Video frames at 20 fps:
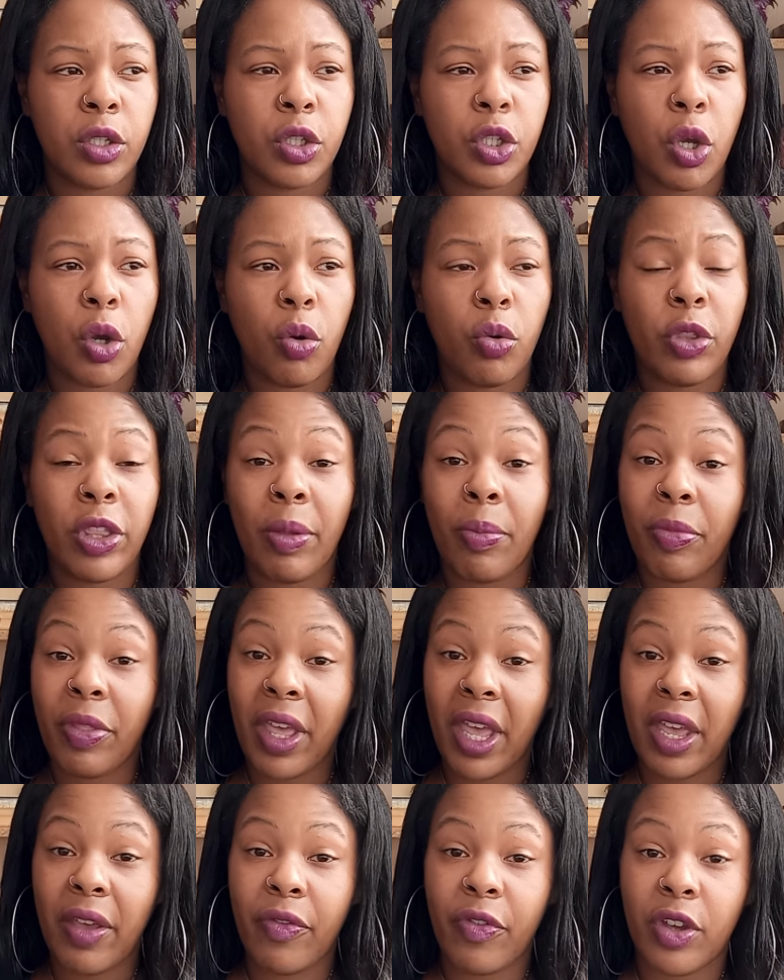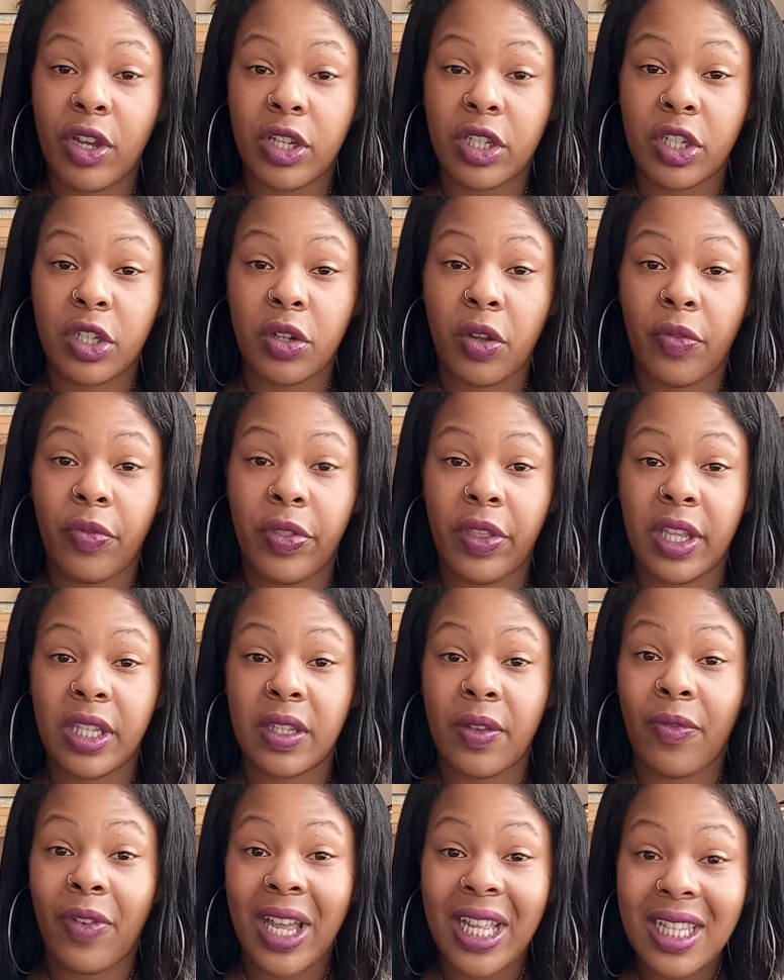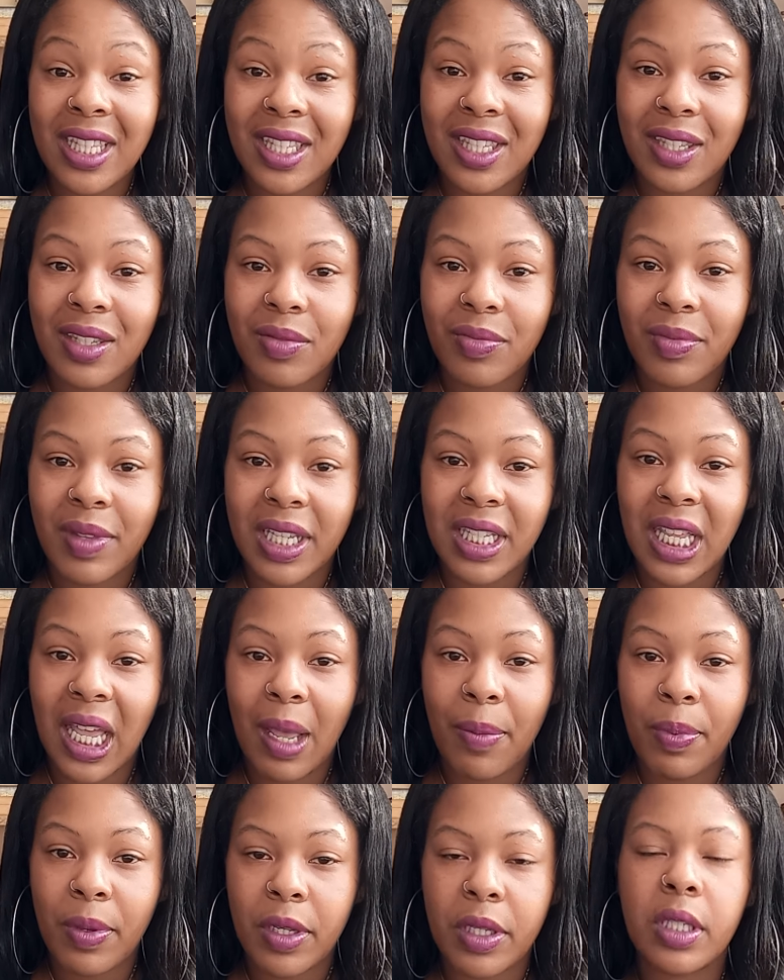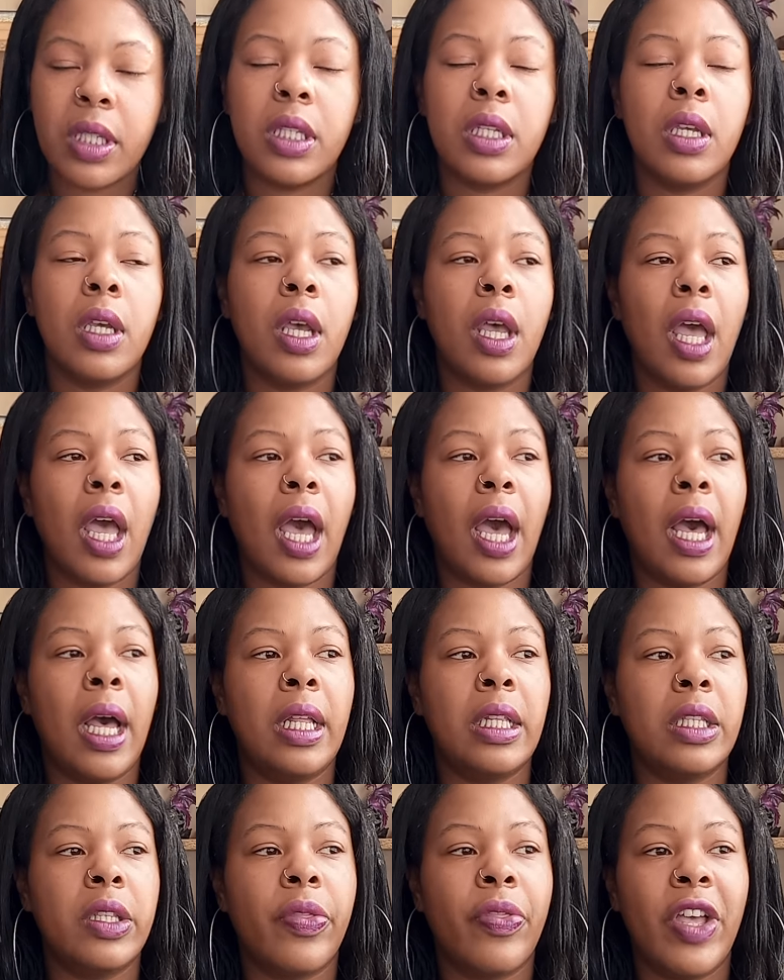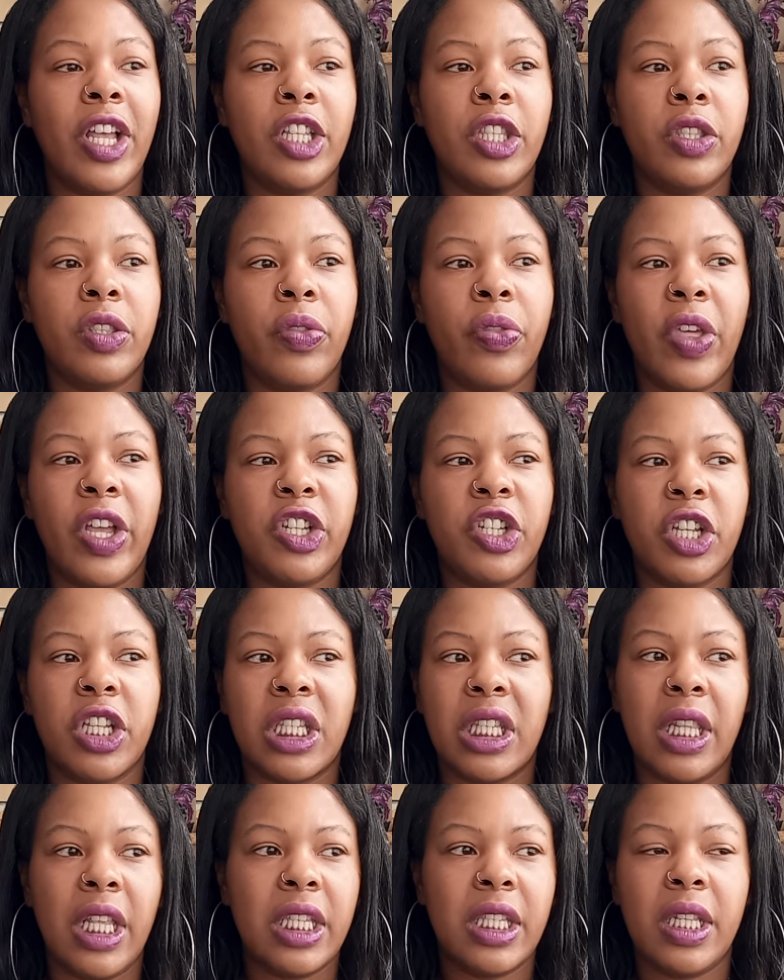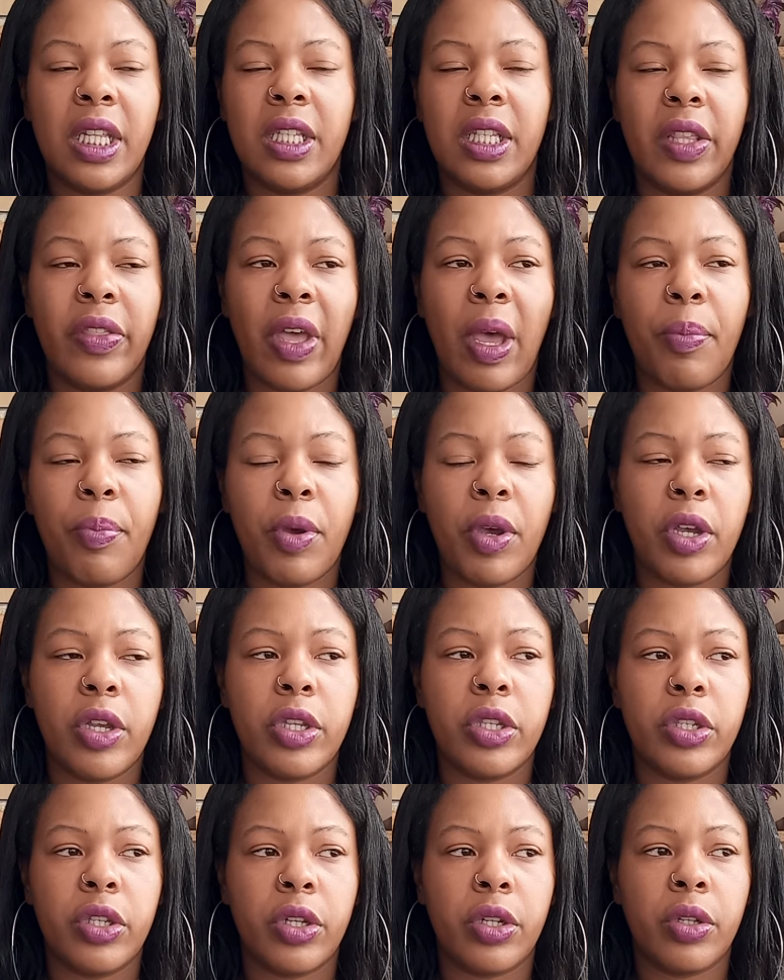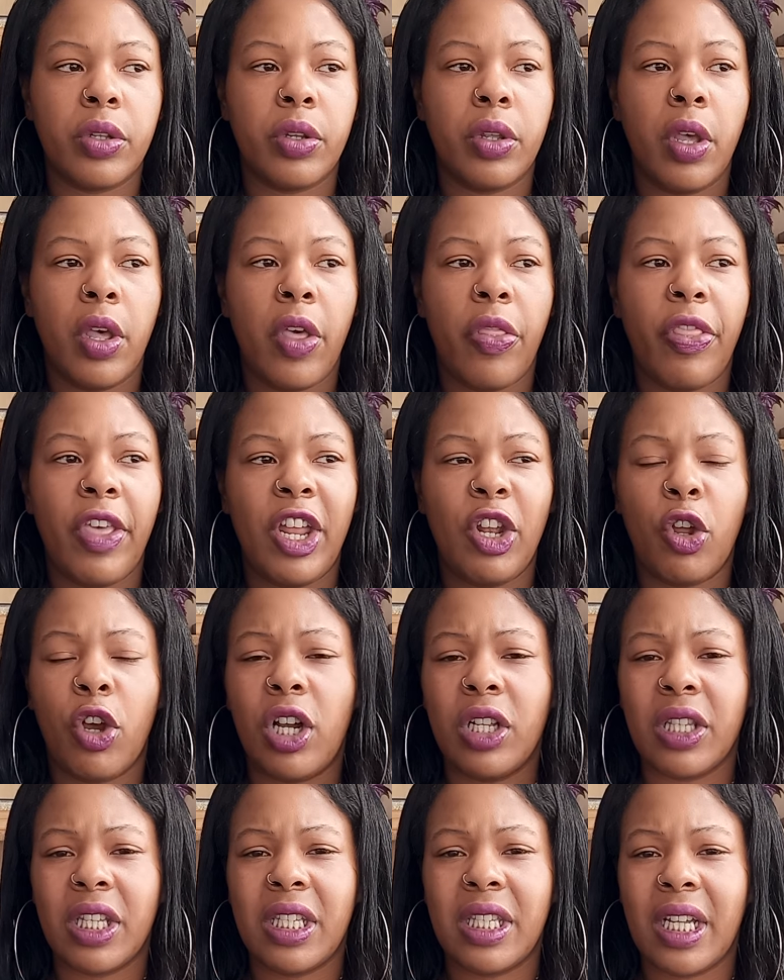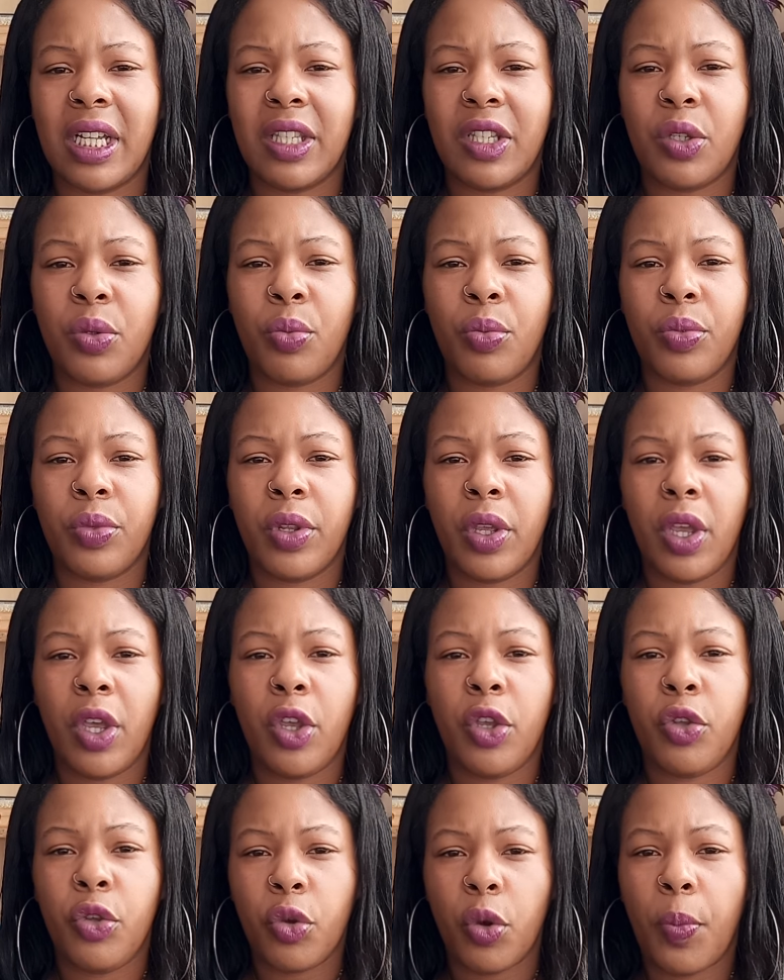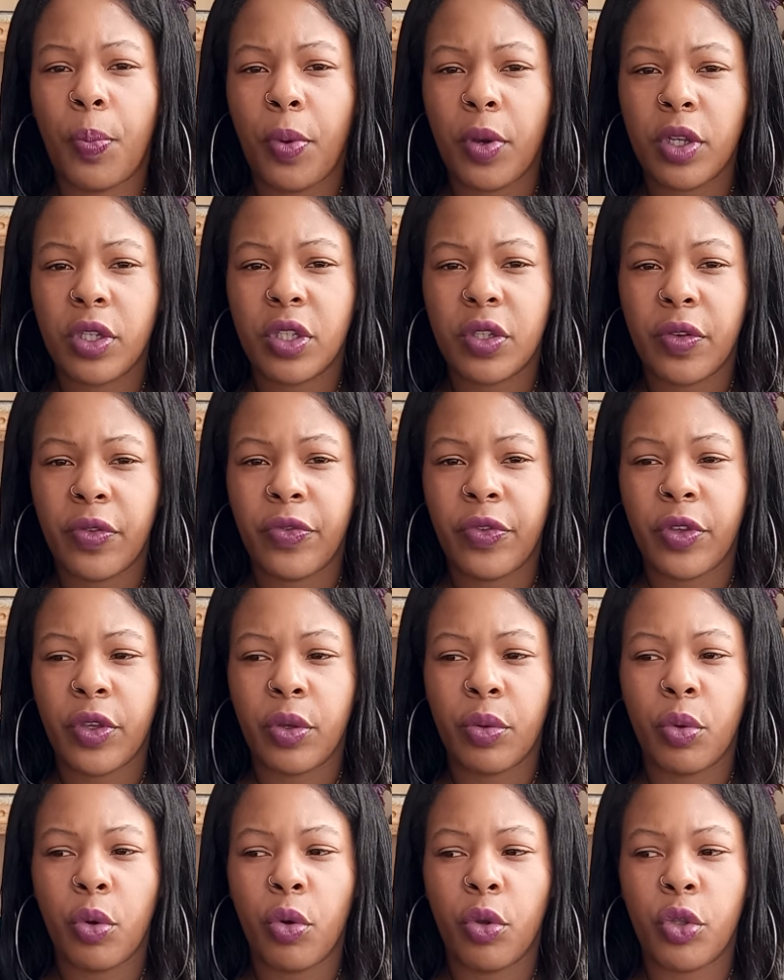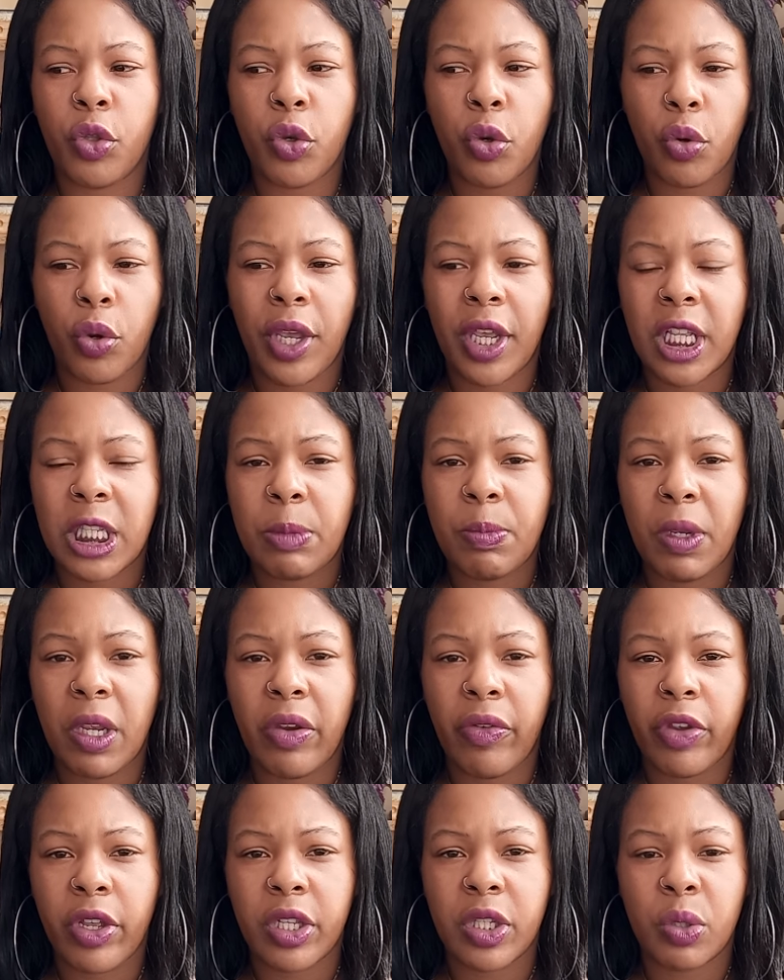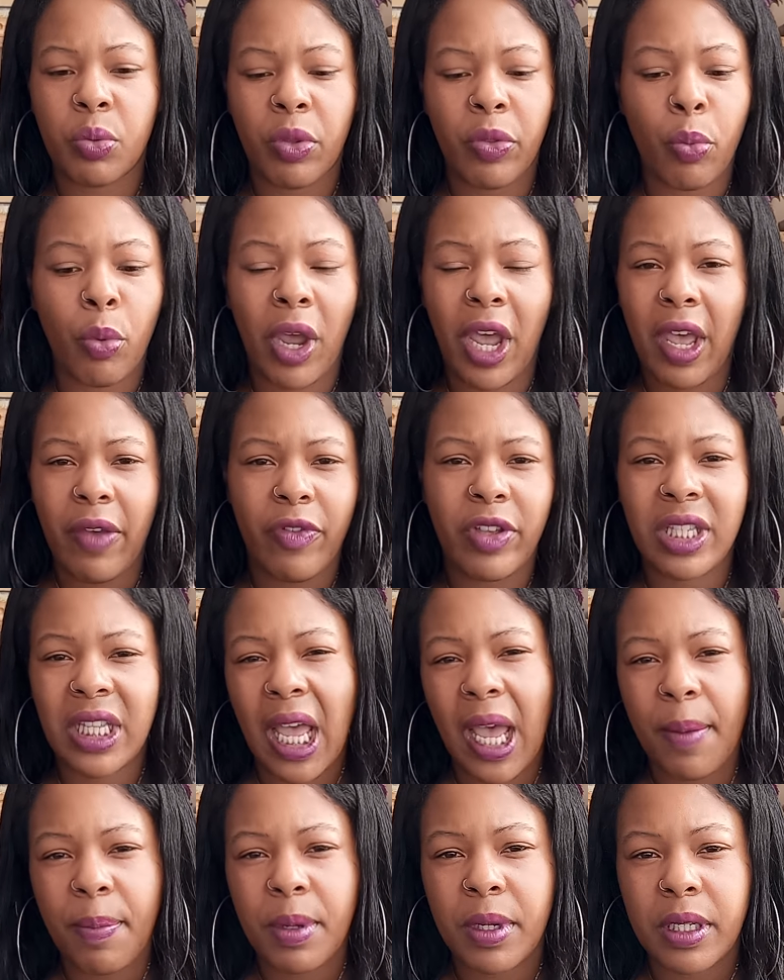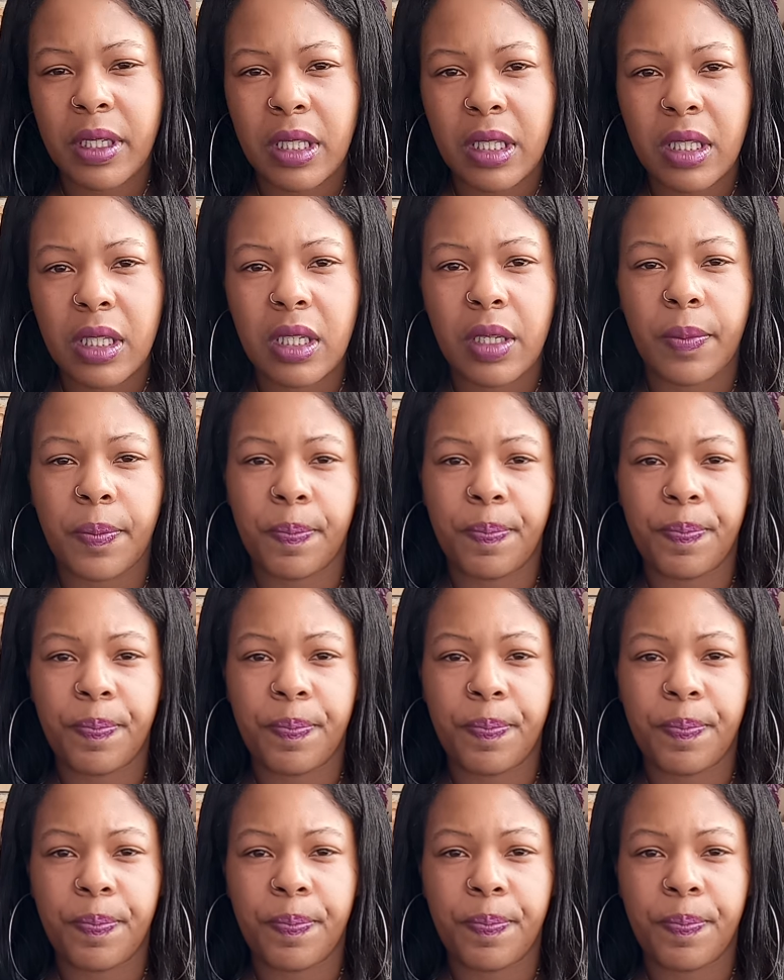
told them their version of these events that's happened. And they're just listening to that person. They're not understanding your point of view or your experience with whatever's happened.